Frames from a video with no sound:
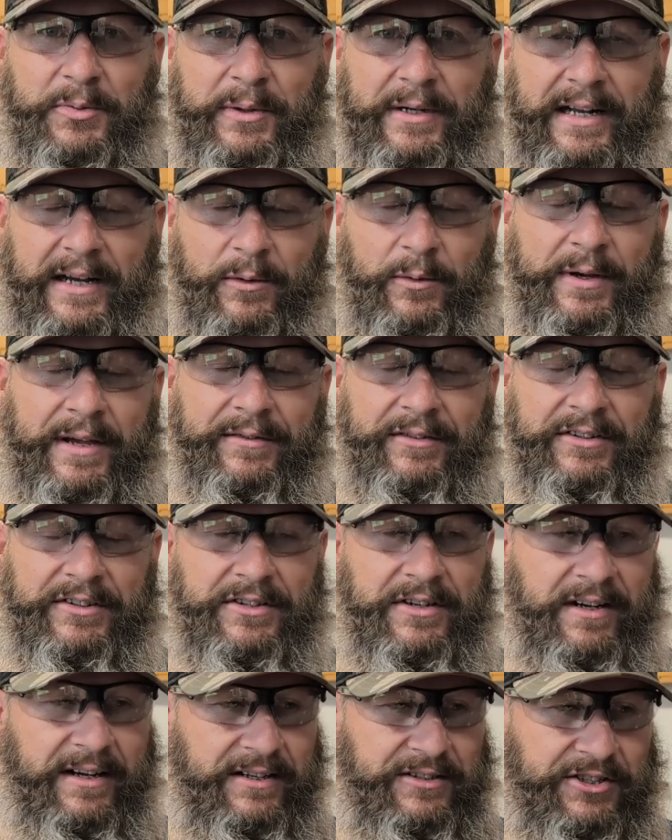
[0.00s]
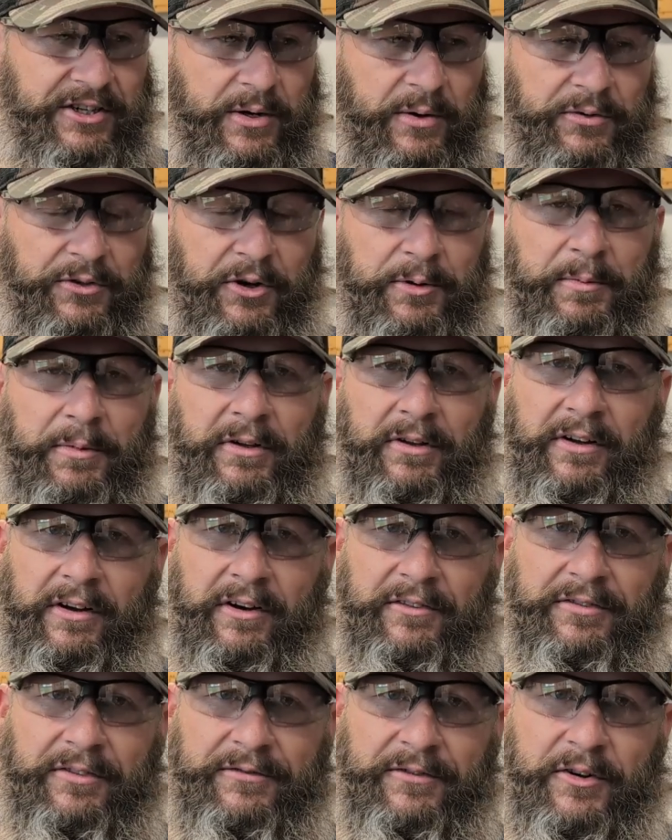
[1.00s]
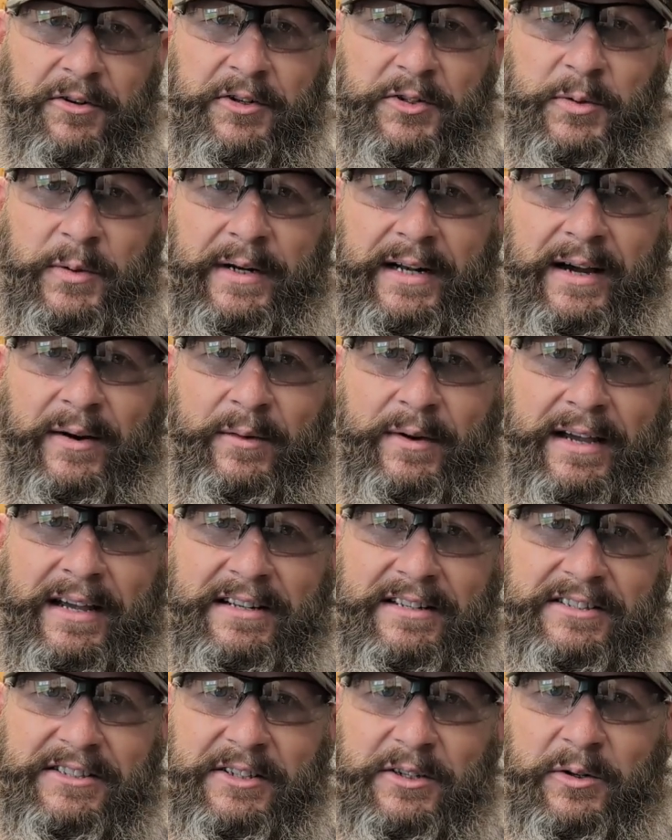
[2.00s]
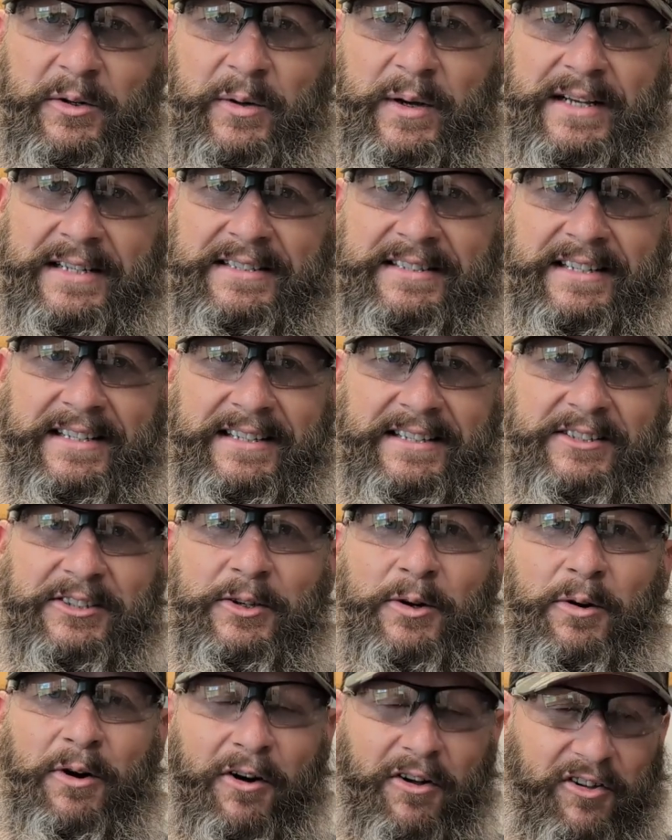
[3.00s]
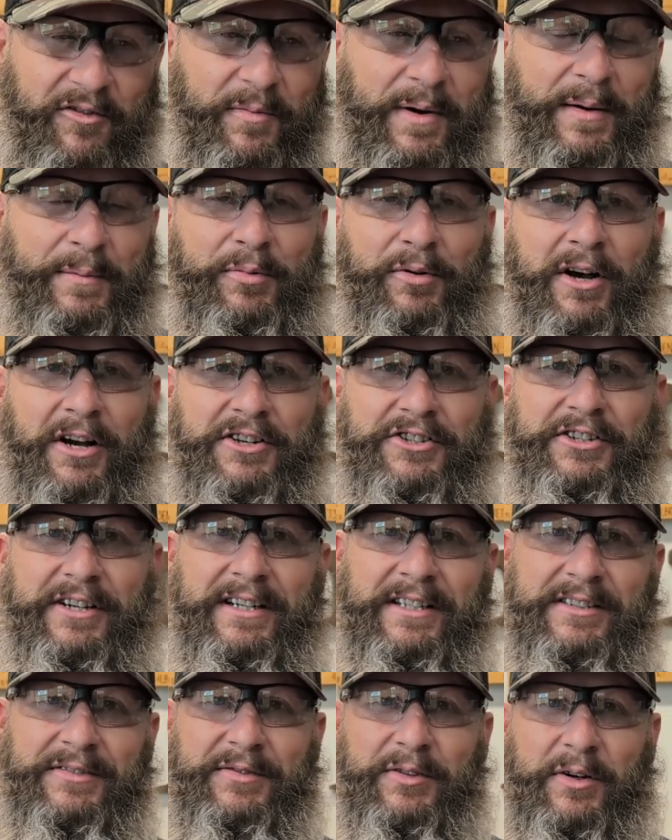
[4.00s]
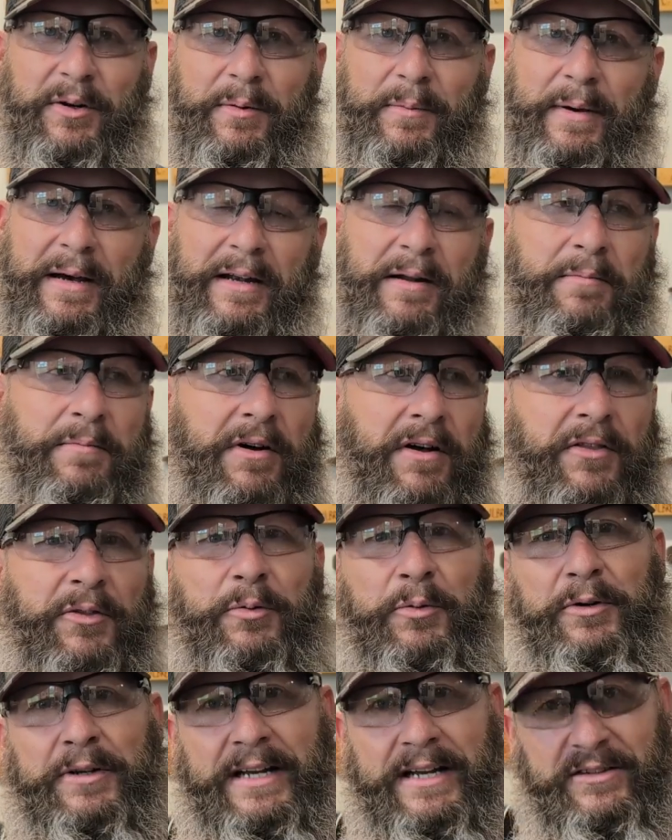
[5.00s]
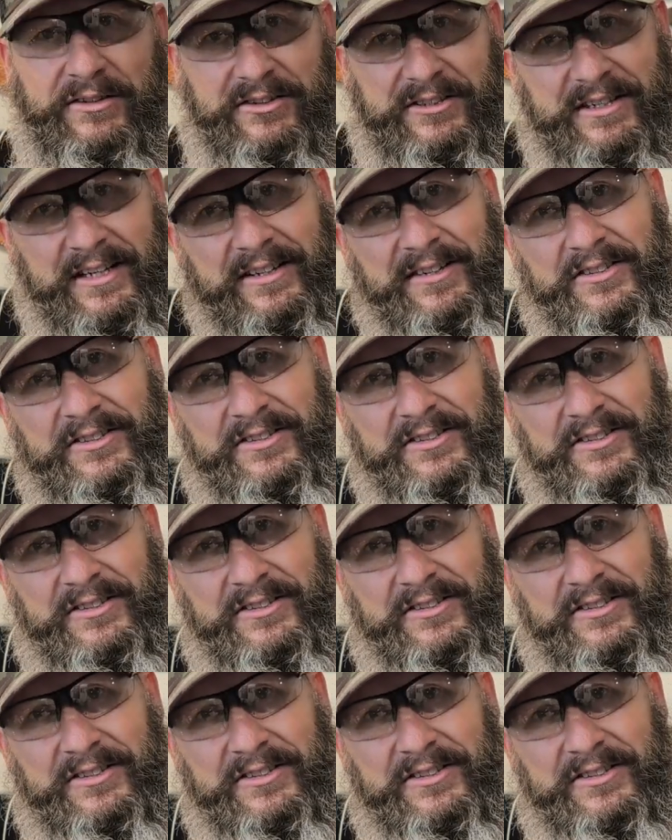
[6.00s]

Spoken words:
went out. We have a geothermal. Our furnace went out. We had zero AC, so all of my projects for about a month were downstairs.